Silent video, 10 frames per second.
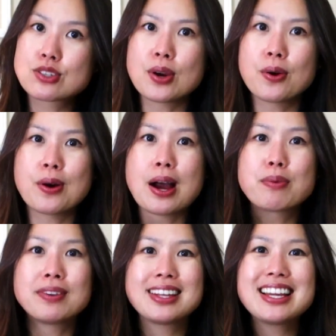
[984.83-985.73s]
So I
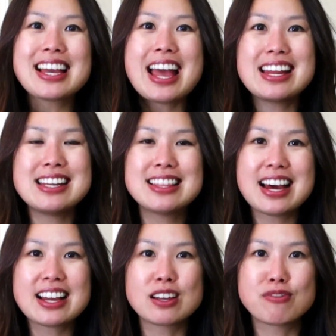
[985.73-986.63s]
will link any
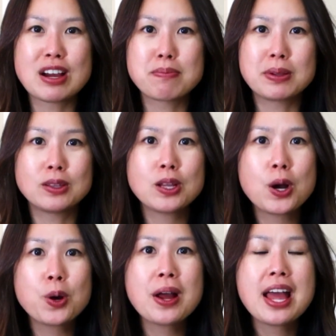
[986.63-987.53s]
that I can find
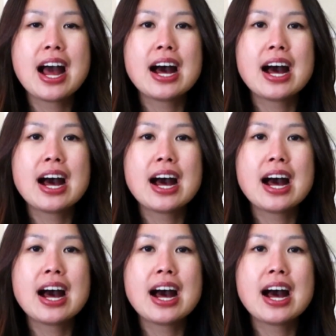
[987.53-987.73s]
below.